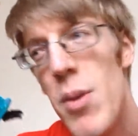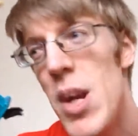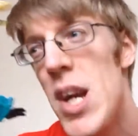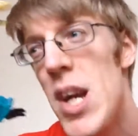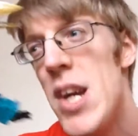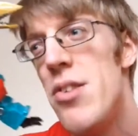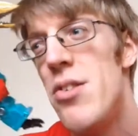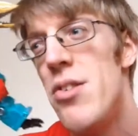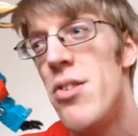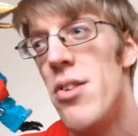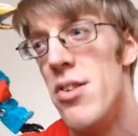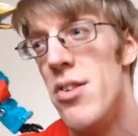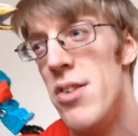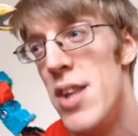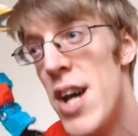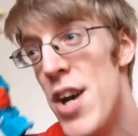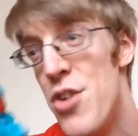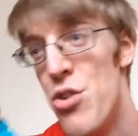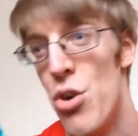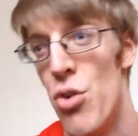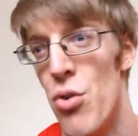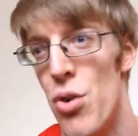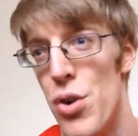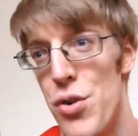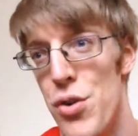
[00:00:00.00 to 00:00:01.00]
It's
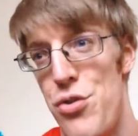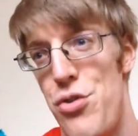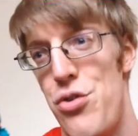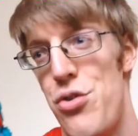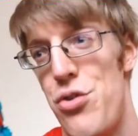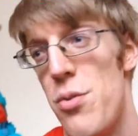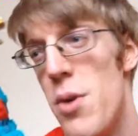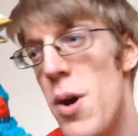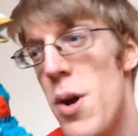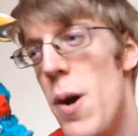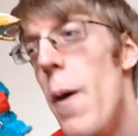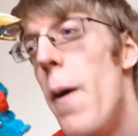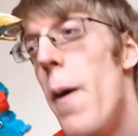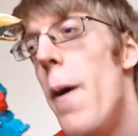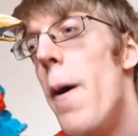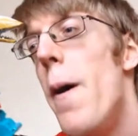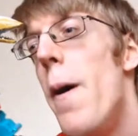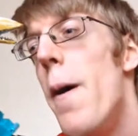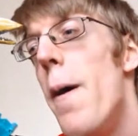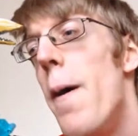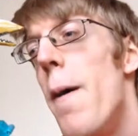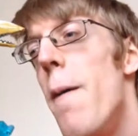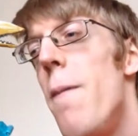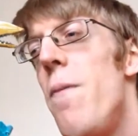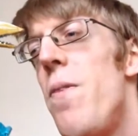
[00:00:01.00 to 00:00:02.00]
Desaurus,
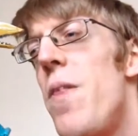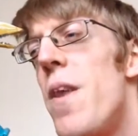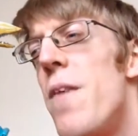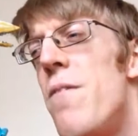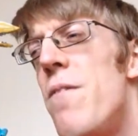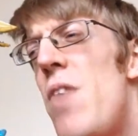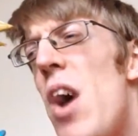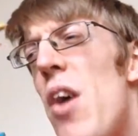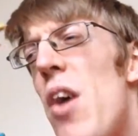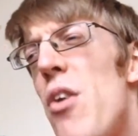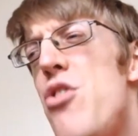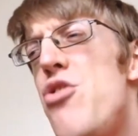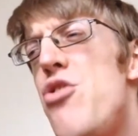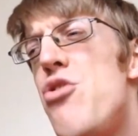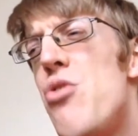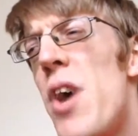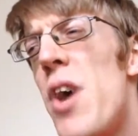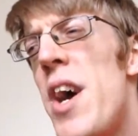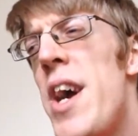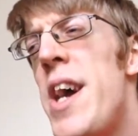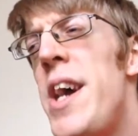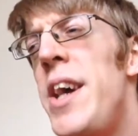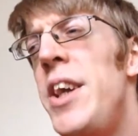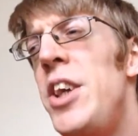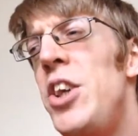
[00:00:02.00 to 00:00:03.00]
the very
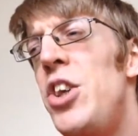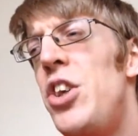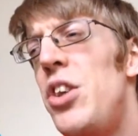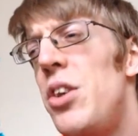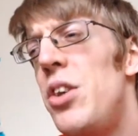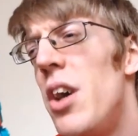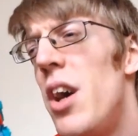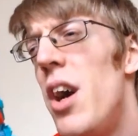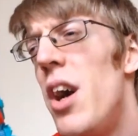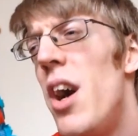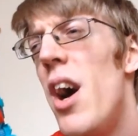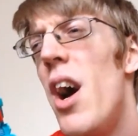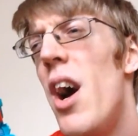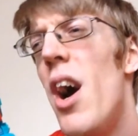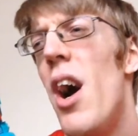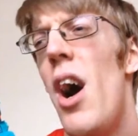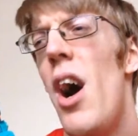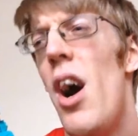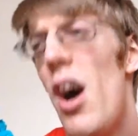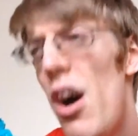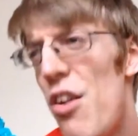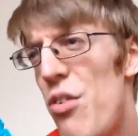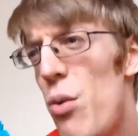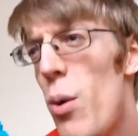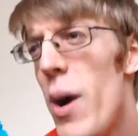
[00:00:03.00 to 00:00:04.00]
strange
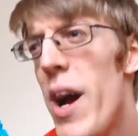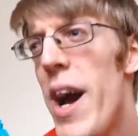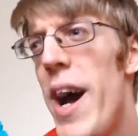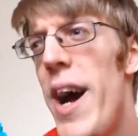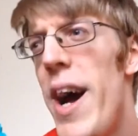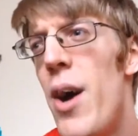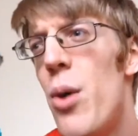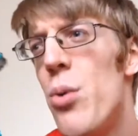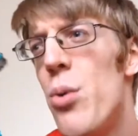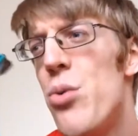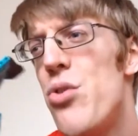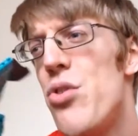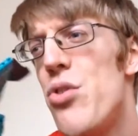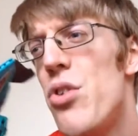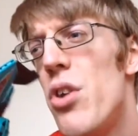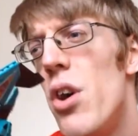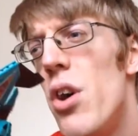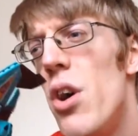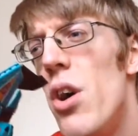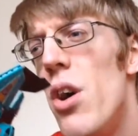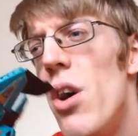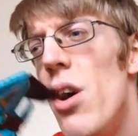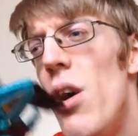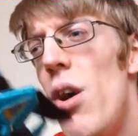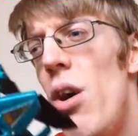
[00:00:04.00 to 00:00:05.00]
halfway house
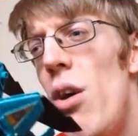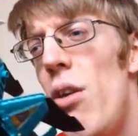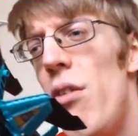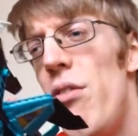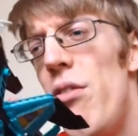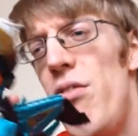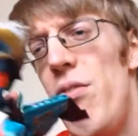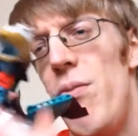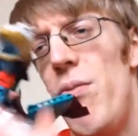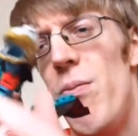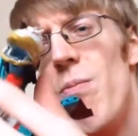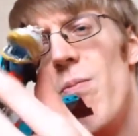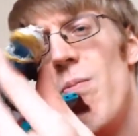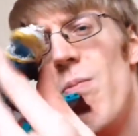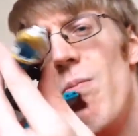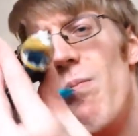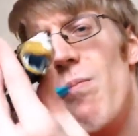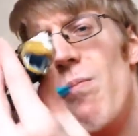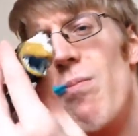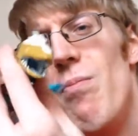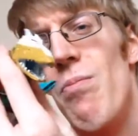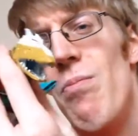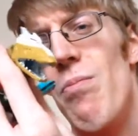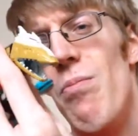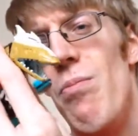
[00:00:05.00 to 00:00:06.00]
of
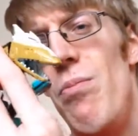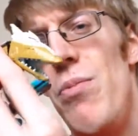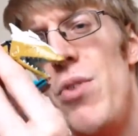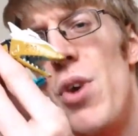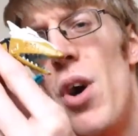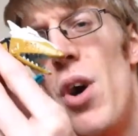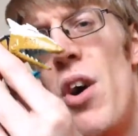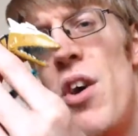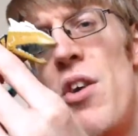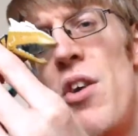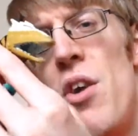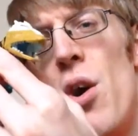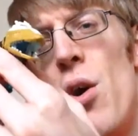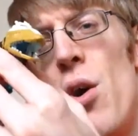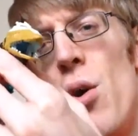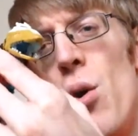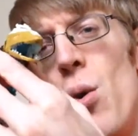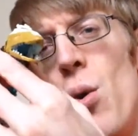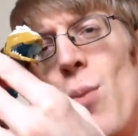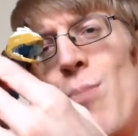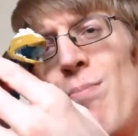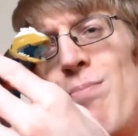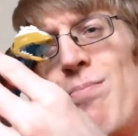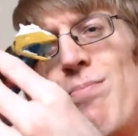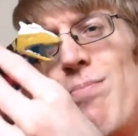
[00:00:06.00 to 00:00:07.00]

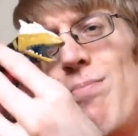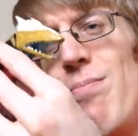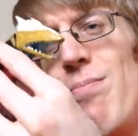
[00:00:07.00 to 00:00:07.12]
dino,